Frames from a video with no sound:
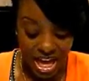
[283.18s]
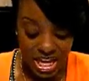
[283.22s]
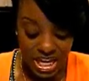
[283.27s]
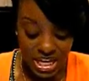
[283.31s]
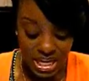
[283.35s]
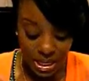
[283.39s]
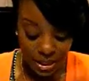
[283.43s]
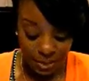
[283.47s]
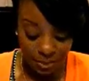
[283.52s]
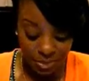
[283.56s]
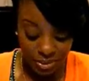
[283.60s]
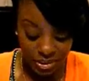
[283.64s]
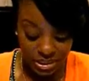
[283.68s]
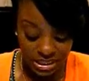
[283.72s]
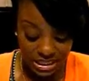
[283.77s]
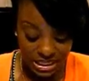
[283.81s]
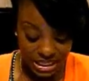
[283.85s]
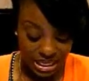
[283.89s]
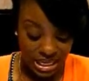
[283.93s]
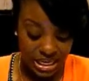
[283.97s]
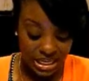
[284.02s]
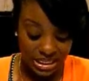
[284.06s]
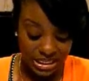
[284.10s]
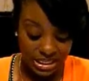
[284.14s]
Number
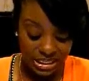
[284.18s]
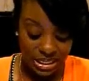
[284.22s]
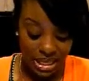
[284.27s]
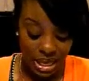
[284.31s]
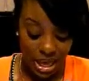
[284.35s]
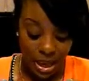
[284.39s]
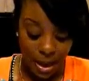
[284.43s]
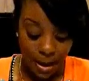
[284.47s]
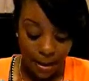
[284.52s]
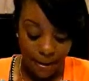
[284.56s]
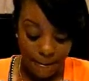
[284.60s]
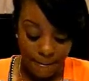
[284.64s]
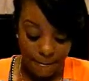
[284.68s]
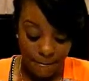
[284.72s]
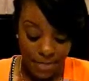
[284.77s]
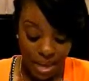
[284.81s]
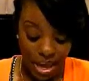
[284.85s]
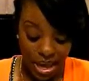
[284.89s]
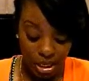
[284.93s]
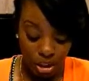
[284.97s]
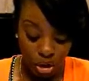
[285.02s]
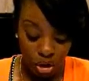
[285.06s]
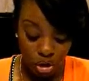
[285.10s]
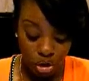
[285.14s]
6,
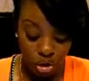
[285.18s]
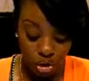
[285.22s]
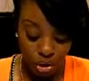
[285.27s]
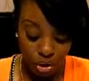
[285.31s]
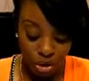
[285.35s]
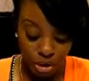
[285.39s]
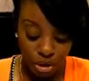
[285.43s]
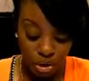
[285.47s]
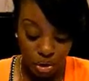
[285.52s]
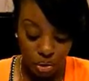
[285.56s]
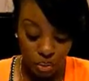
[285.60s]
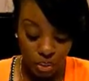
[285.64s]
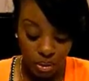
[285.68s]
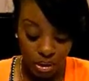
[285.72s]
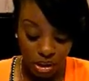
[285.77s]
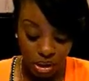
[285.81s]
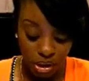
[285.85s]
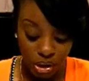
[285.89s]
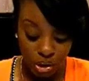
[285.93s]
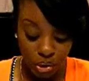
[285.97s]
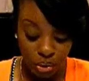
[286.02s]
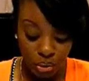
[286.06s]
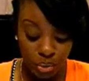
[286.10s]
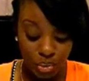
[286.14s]
make sure to
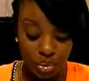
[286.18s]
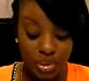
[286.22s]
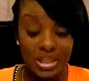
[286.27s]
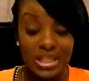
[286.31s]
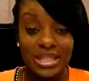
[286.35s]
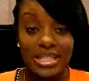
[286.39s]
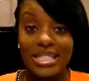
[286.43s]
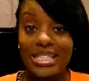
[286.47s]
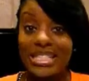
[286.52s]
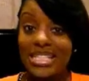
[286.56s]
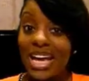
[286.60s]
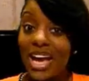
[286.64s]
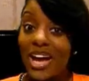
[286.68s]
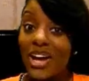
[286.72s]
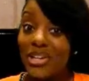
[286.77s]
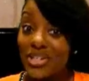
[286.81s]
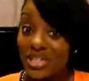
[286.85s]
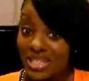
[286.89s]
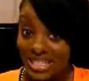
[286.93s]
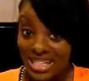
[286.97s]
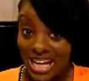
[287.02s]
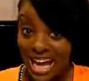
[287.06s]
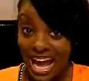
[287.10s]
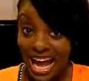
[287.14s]
include the
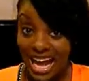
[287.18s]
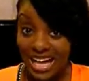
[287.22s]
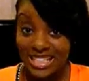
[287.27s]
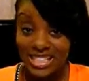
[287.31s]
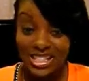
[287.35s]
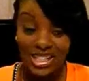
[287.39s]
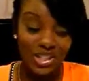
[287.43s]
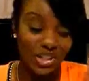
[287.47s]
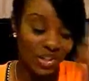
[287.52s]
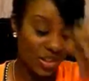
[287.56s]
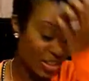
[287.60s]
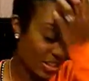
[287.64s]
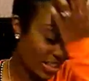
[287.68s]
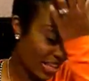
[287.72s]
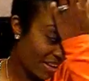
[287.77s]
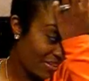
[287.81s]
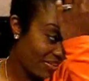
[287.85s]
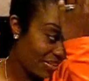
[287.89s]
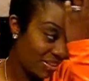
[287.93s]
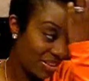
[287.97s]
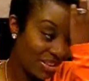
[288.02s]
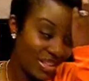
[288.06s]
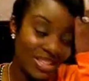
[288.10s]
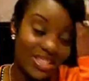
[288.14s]
sales tax in your
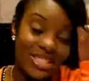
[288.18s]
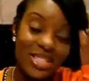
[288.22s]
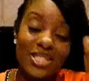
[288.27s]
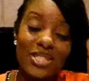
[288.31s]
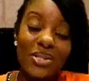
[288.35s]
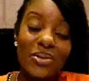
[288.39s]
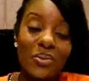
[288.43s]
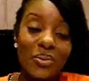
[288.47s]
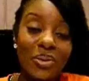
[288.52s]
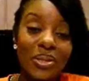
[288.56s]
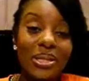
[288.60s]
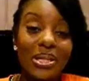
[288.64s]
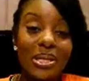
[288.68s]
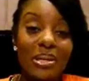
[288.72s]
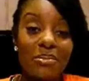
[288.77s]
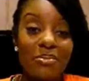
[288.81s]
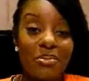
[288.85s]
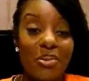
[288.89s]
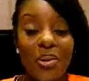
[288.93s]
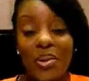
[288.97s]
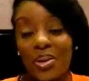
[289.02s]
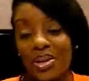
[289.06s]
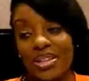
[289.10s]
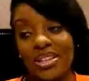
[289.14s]
saving. This is a really
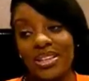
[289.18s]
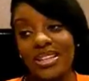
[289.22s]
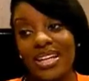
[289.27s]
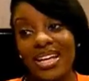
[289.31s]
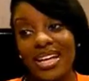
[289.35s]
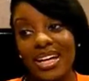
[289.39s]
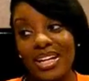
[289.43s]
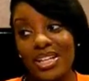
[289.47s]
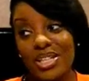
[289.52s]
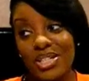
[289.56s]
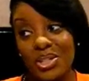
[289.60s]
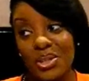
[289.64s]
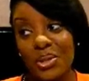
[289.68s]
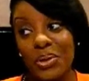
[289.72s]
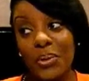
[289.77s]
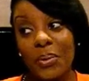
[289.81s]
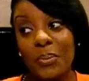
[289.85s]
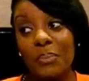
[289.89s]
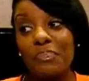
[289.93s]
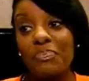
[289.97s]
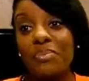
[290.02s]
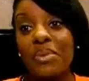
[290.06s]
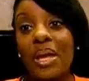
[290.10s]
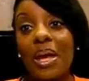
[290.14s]
important thing
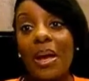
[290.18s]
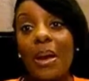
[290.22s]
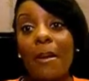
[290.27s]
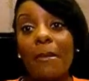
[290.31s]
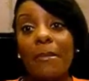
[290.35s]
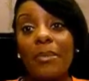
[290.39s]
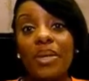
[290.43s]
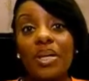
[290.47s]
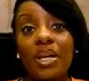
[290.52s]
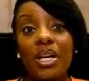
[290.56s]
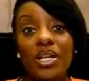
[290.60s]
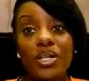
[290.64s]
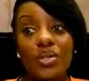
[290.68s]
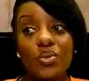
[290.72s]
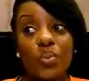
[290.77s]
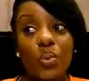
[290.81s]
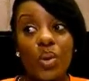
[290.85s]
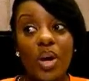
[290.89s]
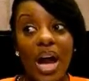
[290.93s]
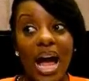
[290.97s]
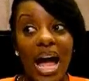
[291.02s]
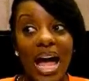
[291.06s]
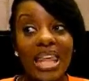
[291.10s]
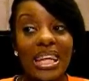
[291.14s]
too, because
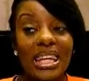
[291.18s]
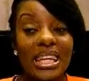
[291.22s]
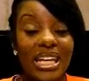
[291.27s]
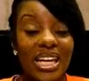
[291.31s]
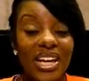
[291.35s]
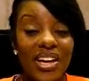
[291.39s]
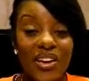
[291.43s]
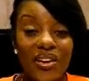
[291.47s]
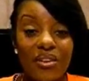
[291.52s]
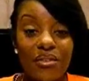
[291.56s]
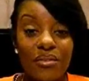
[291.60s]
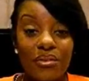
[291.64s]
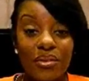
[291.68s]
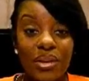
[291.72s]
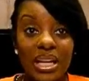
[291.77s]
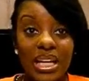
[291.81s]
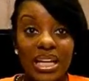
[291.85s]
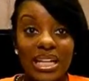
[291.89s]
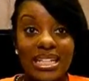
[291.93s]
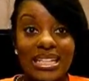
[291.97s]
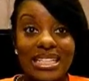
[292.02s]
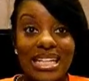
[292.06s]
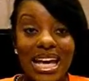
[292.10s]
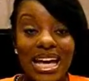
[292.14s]
where I live
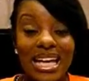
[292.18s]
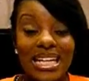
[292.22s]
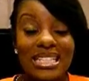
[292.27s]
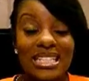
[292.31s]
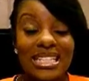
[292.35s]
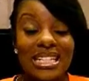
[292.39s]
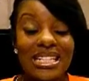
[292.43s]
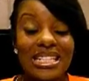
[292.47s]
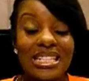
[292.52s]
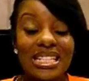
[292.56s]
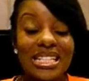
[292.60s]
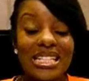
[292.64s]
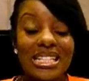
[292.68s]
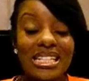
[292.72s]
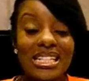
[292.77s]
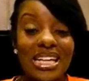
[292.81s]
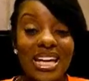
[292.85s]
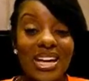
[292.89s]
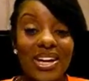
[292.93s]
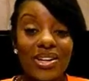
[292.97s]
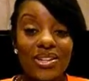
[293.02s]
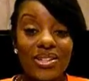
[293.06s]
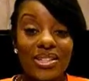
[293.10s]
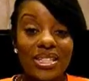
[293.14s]
in Texas,
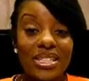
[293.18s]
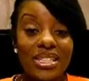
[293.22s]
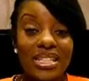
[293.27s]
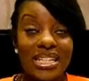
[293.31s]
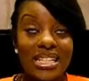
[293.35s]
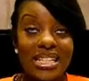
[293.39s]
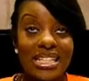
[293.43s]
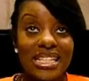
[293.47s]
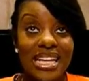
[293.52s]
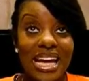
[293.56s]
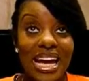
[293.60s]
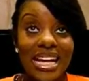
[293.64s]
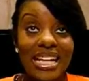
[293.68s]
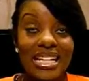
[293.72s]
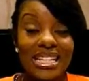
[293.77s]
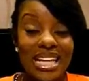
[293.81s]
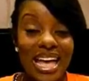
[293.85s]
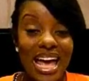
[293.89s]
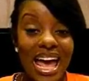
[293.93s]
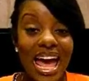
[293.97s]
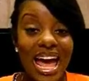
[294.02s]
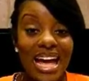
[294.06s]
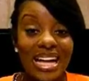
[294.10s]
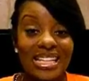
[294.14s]
the state
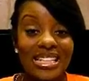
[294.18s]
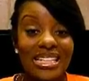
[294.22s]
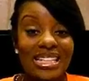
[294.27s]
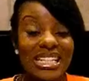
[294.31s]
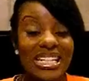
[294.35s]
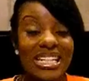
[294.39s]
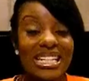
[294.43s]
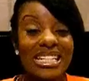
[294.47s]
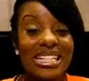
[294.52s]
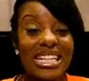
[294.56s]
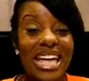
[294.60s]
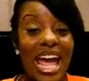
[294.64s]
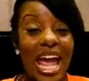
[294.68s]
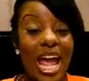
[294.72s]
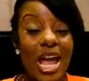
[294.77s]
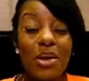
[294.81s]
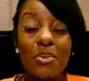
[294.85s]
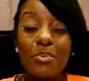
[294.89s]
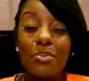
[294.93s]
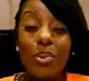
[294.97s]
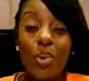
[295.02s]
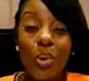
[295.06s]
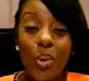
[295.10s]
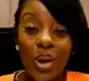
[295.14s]
tax is
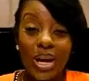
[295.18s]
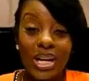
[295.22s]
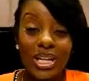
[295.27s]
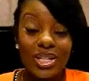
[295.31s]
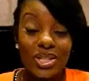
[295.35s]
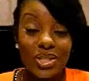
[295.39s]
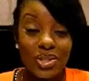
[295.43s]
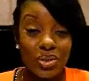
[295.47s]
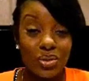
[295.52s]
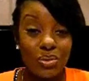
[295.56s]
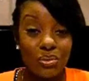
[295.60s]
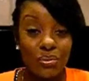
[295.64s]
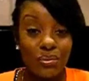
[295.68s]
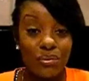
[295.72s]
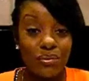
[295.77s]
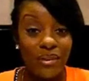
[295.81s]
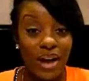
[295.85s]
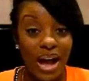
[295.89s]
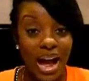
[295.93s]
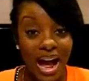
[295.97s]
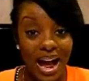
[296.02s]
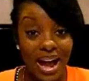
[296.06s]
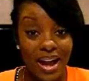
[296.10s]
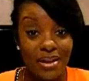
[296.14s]

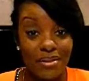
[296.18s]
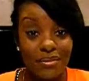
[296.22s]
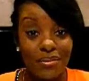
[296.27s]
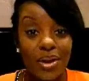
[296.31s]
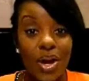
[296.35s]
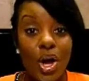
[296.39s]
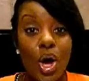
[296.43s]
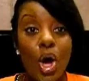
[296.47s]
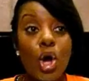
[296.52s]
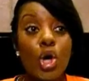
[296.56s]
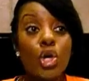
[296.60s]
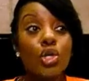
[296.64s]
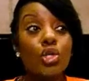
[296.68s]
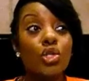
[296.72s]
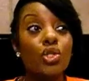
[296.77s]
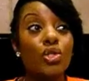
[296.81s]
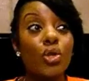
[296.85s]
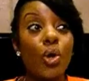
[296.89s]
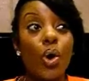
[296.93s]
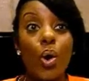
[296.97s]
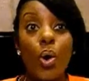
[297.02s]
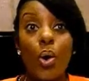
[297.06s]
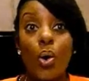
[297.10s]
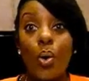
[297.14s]
8.25.
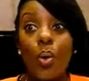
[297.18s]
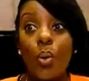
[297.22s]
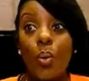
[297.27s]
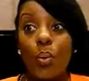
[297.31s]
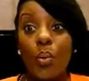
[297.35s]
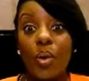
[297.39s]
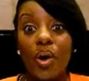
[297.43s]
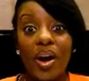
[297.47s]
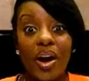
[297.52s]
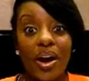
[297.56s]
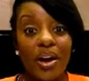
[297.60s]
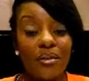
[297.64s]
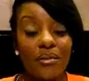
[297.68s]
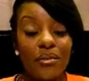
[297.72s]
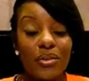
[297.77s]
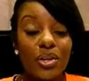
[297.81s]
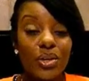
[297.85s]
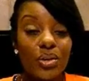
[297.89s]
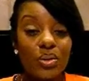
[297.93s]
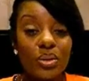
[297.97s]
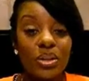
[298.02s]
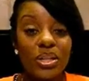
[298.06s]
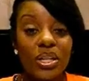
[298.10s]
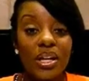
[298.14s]
So wherever
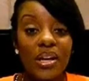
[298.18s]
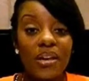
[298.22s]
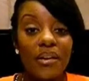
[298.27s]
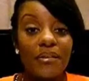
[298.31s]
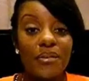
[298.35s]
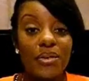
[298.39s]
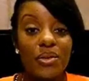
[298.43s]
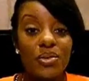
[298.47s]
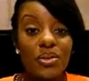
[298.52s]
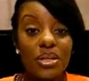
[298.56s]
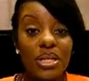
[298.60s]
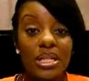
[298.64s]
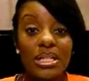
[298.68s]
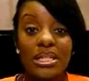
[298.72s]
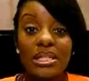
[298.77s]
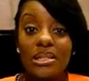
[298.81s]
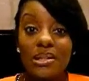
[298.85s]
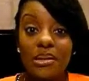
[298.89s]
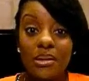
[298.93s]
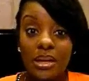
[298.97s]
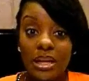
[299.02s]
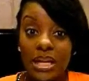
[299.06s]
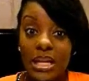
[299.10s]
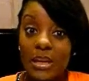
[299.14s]
you live, you need
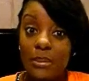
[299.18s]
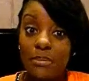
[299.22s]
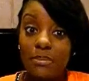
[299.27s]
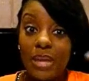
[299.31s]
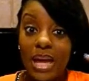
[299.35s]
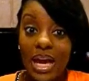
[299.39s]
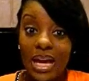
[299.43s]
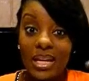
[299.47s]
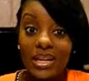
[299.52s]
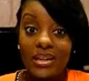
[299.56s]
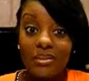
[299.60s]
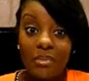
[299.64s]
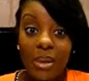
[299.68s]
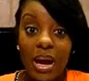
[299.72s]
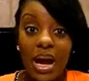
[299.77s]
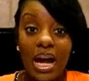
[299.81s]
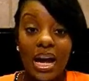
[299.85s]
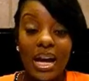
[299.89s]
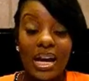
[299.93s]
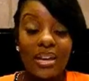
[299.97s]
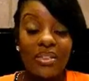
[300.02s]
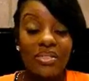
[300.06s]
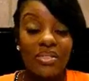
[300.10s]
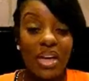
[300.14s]
to keep that in
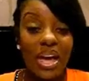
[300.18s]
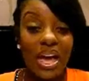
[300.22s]
mind,